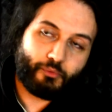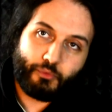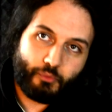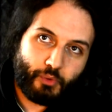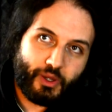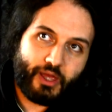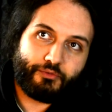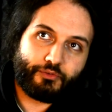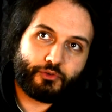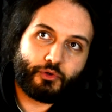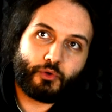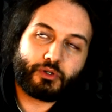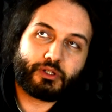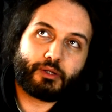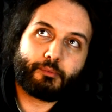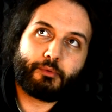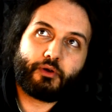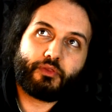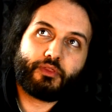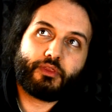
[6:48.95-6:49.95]
we have talked
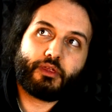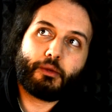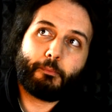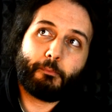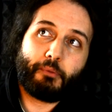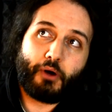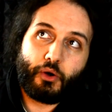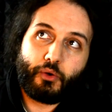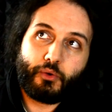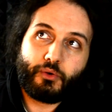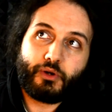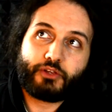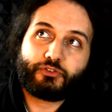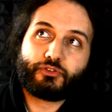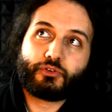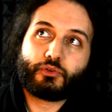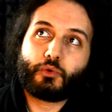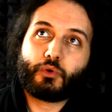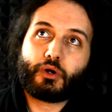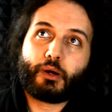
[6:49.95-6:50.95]
about the bow, let's
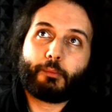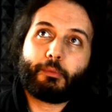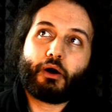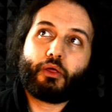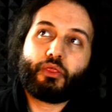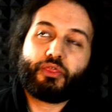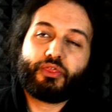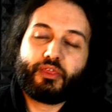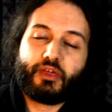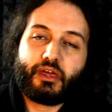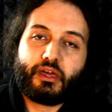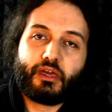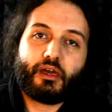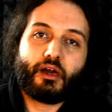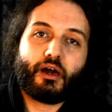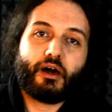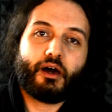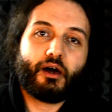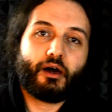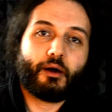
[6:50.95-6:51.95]
talk about the
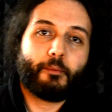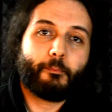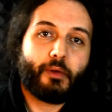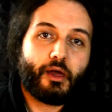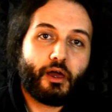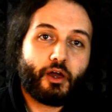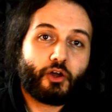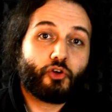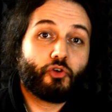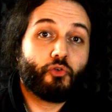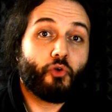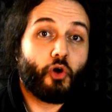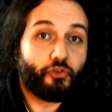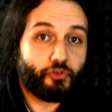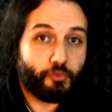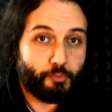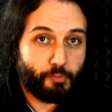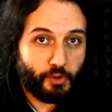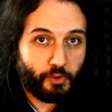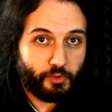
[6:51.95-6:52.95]
um,
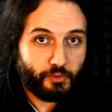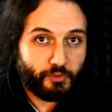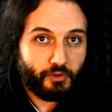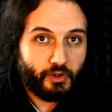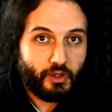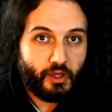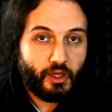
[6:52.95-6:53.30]
crossbow.